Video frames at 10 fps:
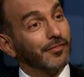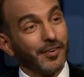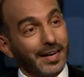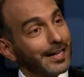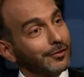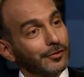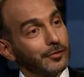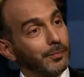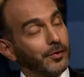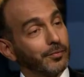very little
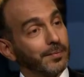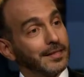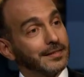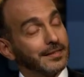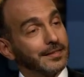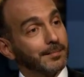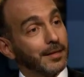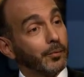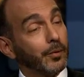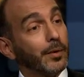support from the system.
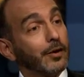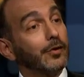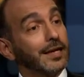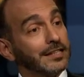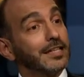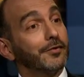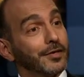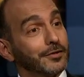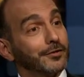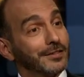And when we look at
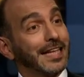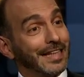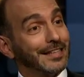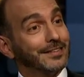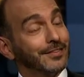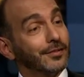series of studies